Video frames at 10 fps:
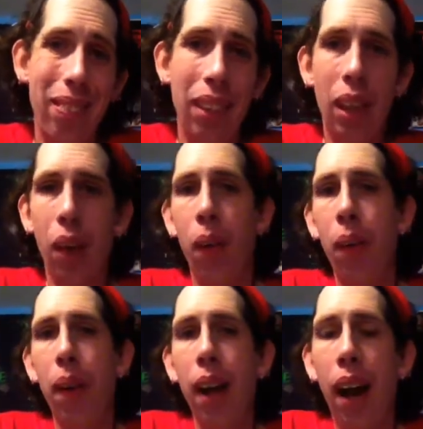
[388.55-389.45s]
you know,
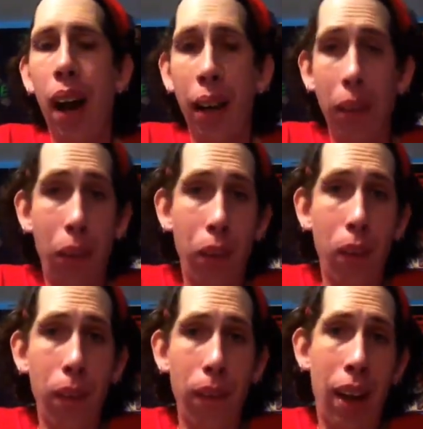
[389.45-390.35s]
I
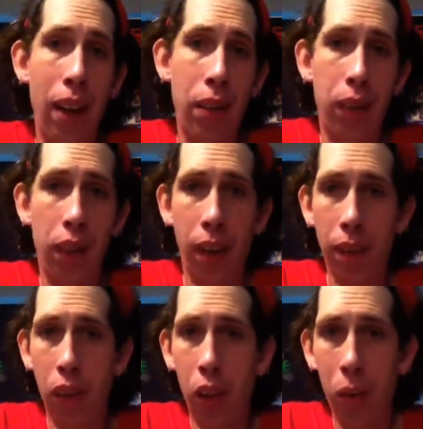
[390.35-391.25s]
know I've come a
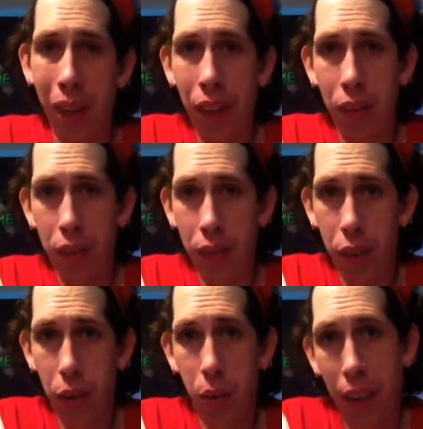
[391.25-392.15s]
long way
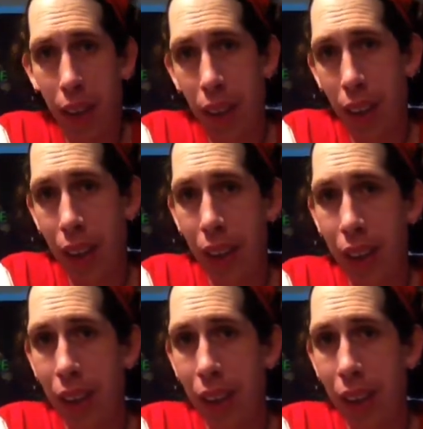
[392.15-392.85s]
to where